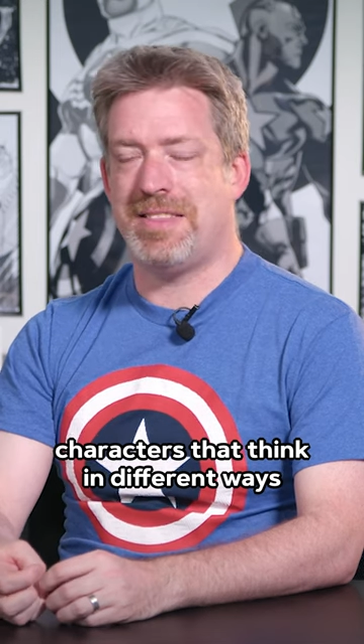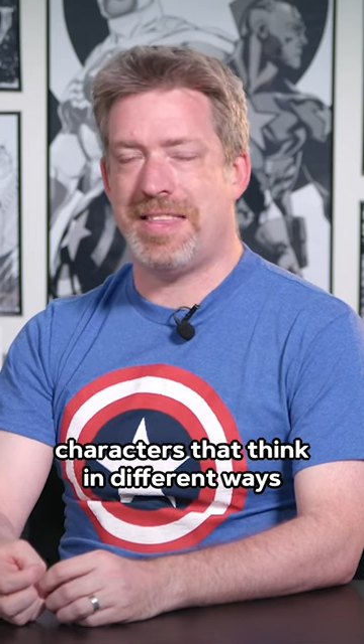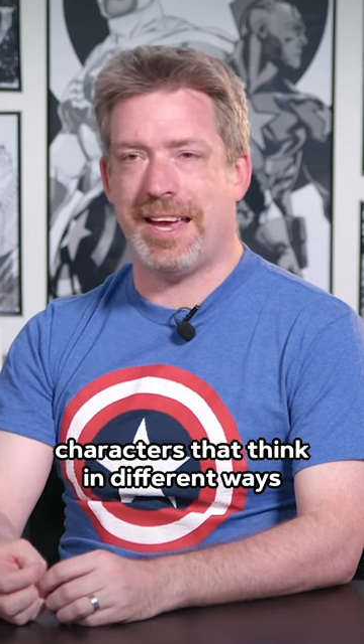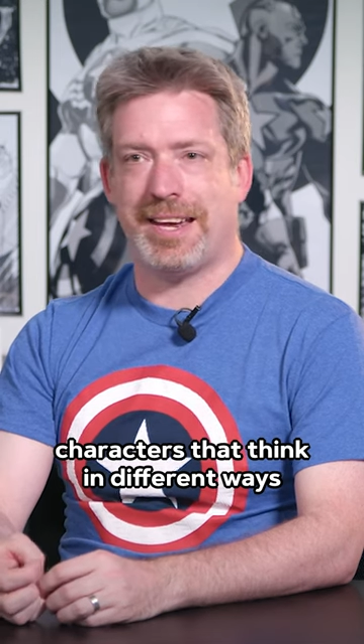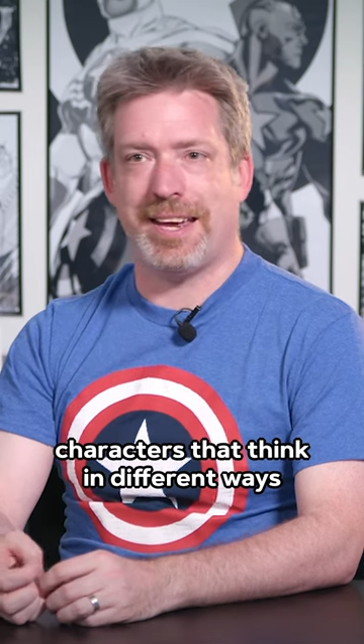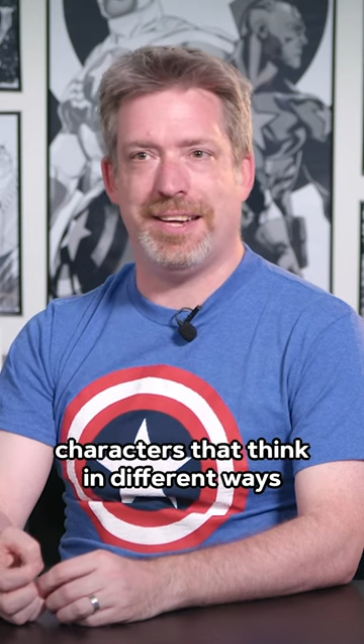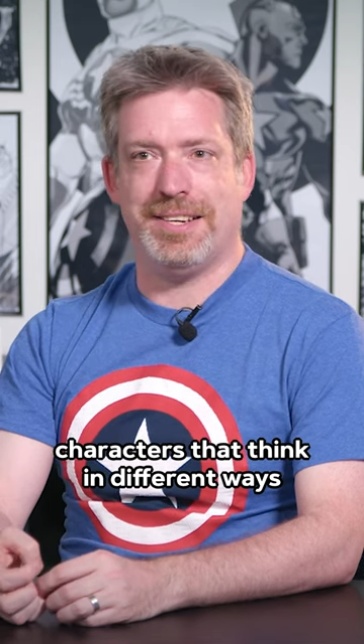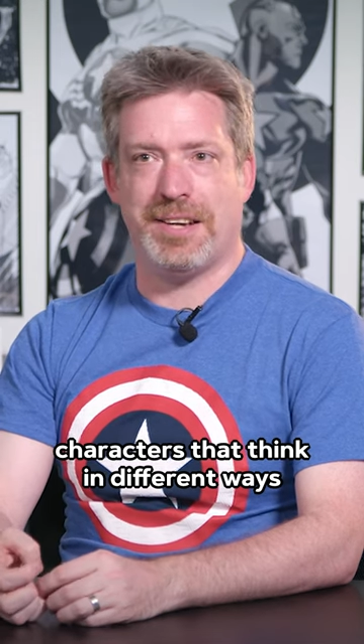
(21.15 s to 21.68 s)

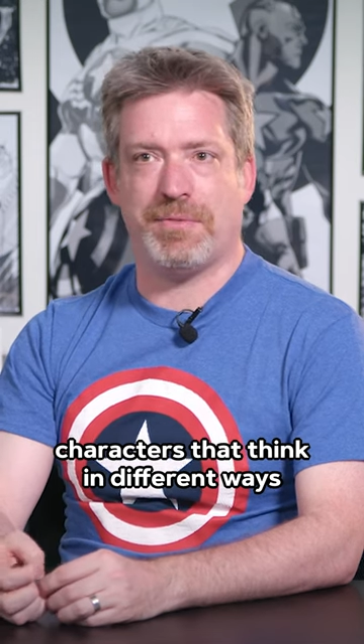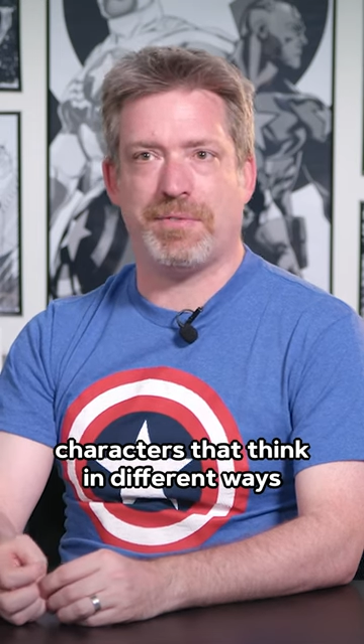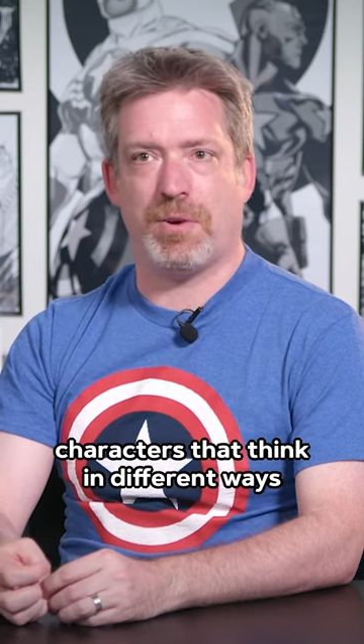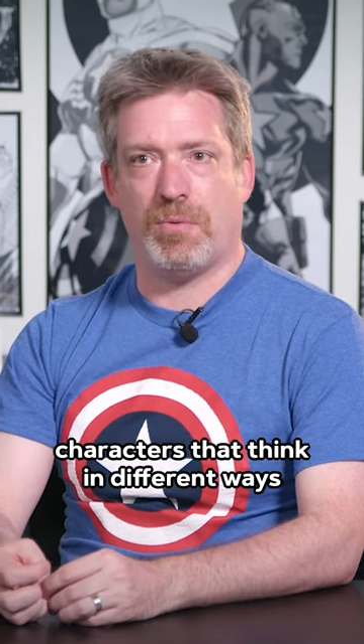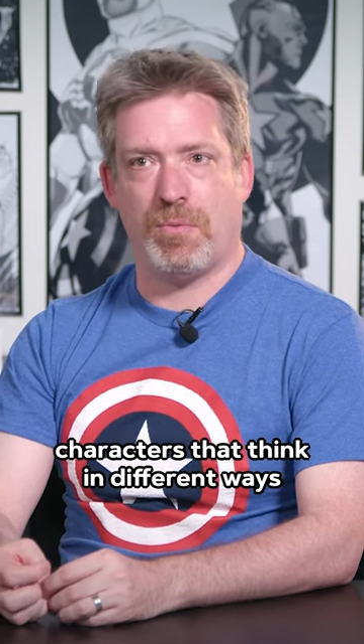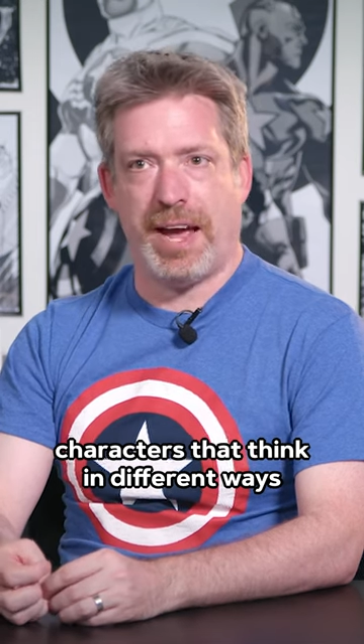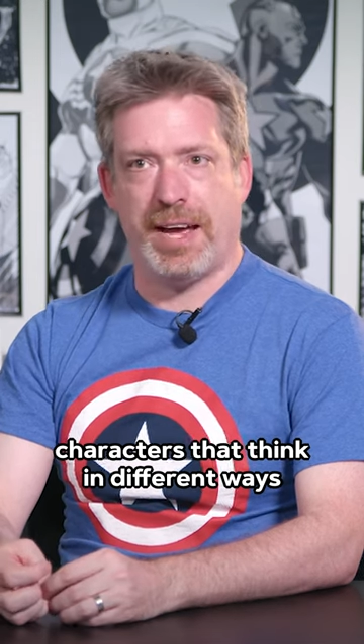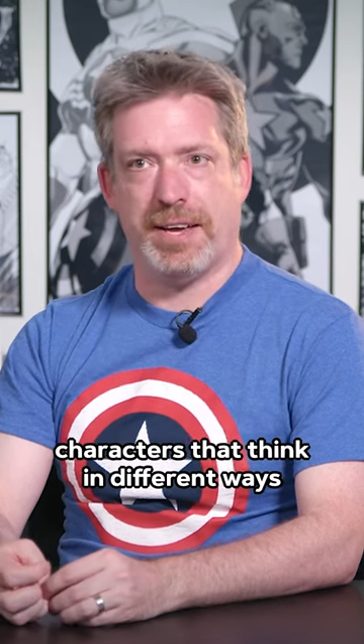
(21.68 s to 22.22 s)
think in
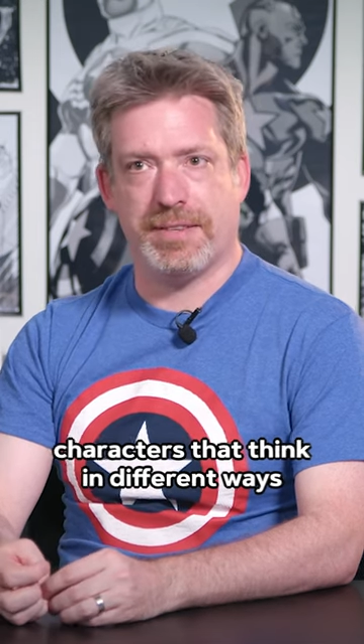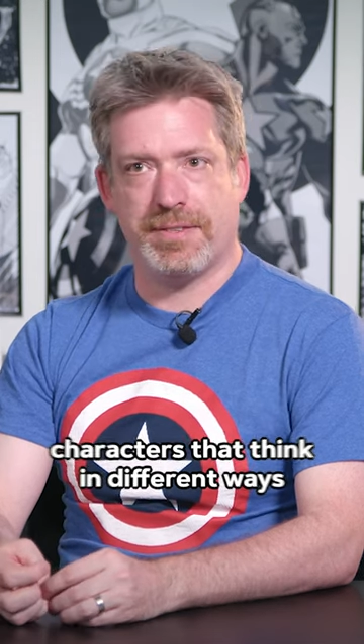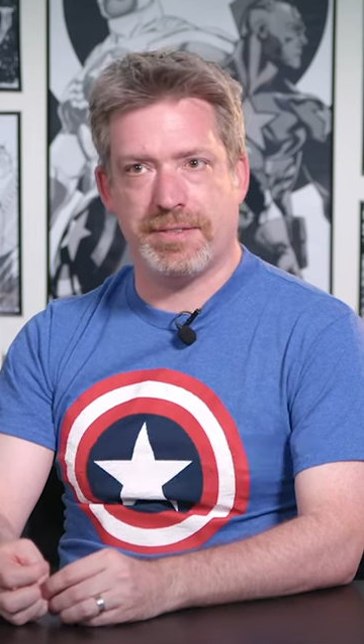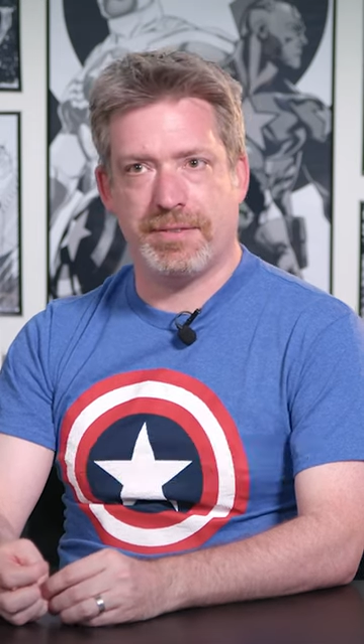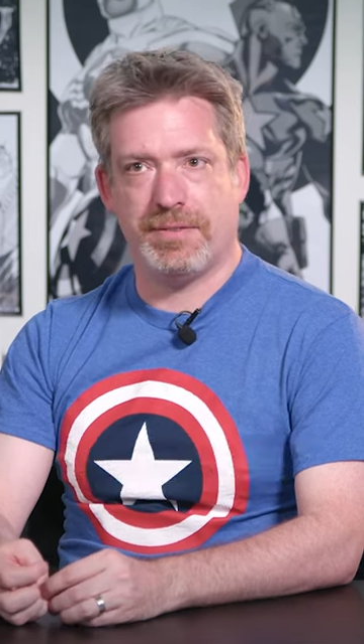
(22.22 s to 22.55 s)
different ways.